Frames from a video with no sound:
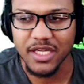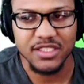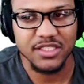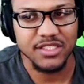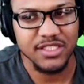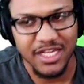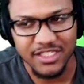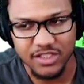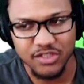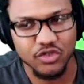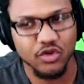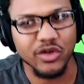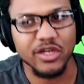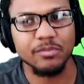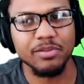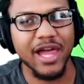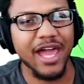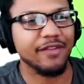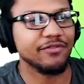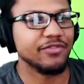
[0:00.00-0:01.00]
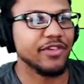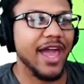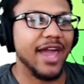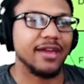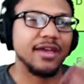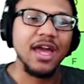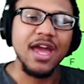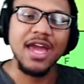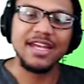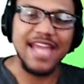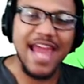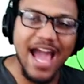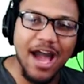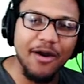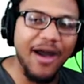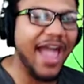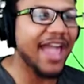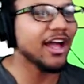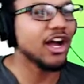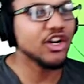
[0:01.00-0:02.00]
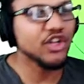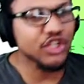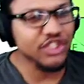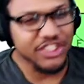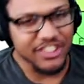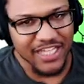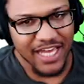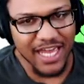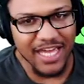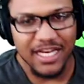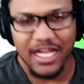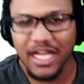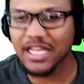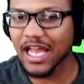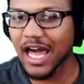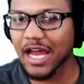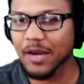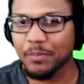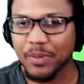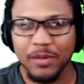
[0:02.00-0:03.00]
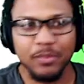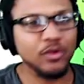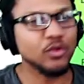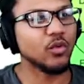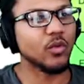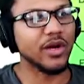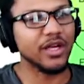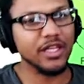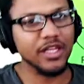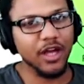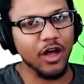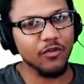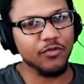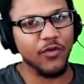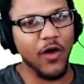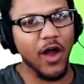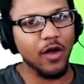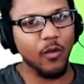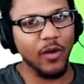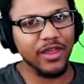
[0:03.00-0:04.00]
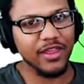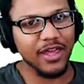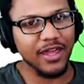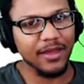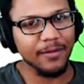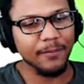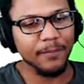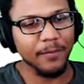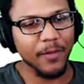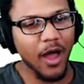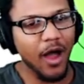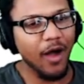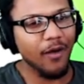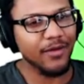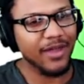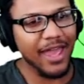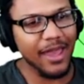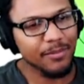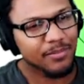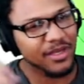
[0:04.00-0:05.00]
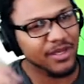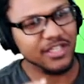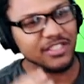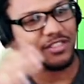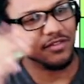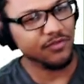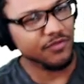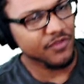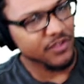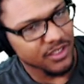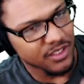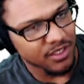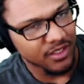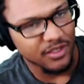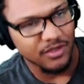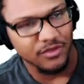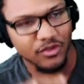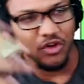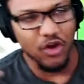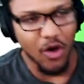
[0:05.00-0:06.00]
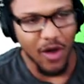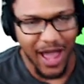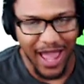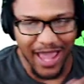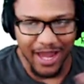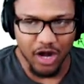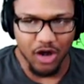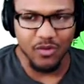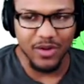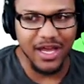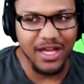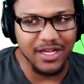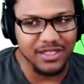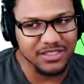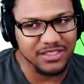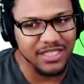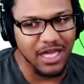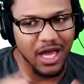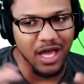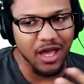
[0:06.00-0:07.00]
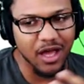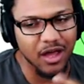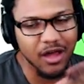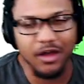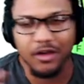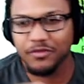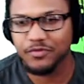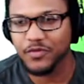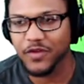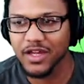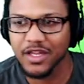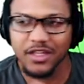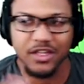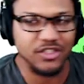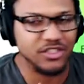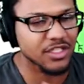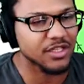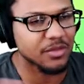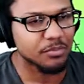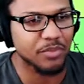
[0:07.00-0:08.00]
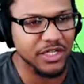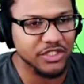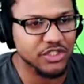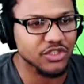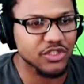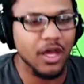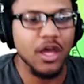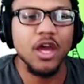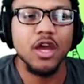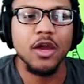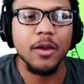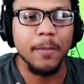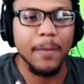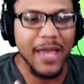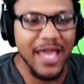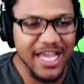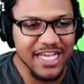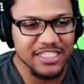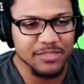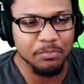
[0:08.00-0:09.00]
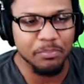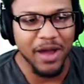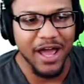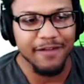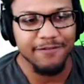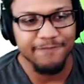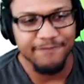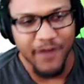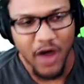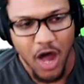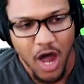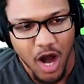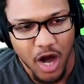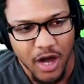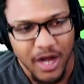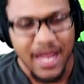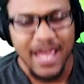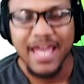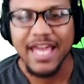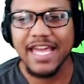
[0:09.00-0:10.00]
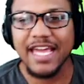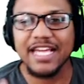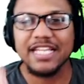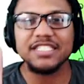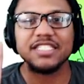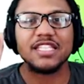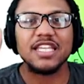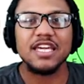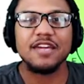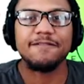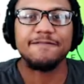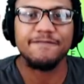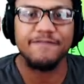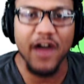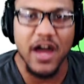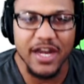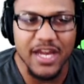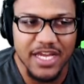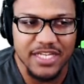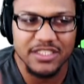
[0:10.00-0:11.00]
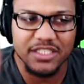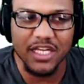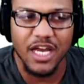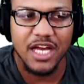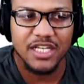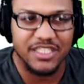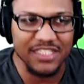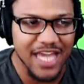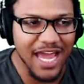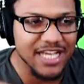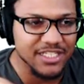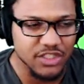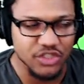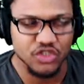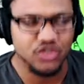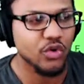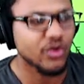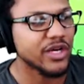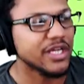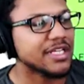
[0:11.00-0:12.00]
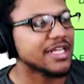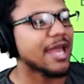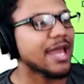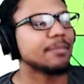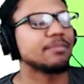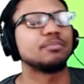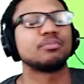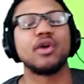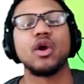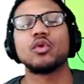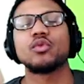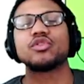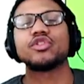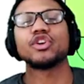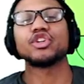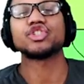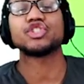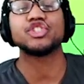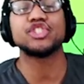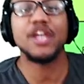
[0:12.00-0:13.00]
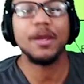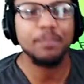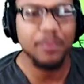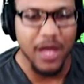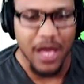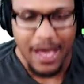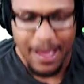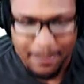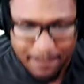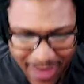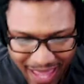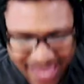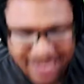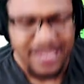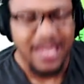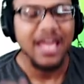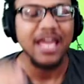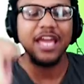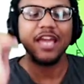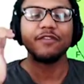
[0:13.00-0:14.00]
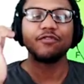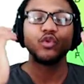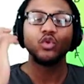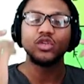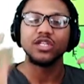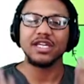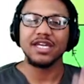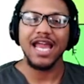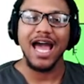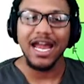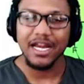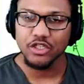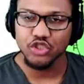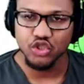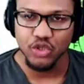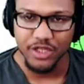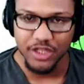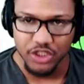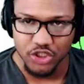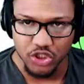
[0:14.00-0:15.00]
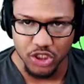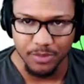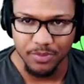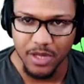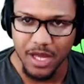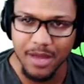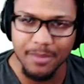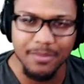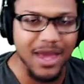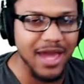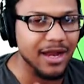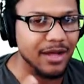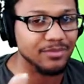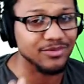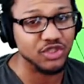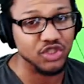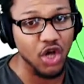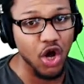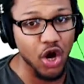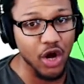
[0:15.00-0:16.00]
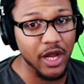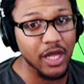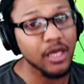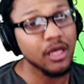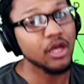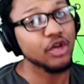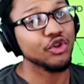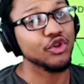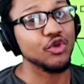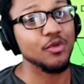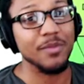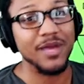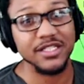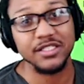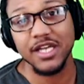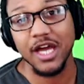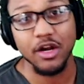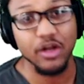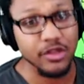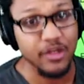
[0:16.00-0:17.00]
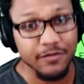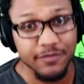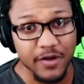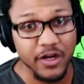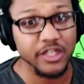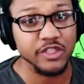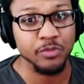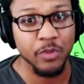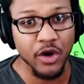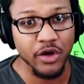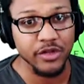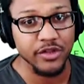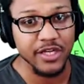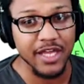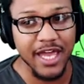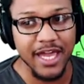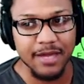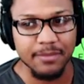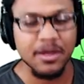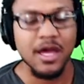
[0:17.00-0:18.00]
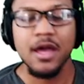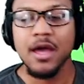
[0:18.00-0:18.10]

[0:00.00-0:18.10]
Assassin's Creed Black Flag. Now, I understand a lot of people really don't fuck with it, okay, because of the, you know, IRL stuff, and there's a bunch of... It, by far, is the funnest Assassin's Creed game. Bro, the ship combat, if you did not enjoy the ship combat, I'm sorry, you missed out on the funnest part of the game.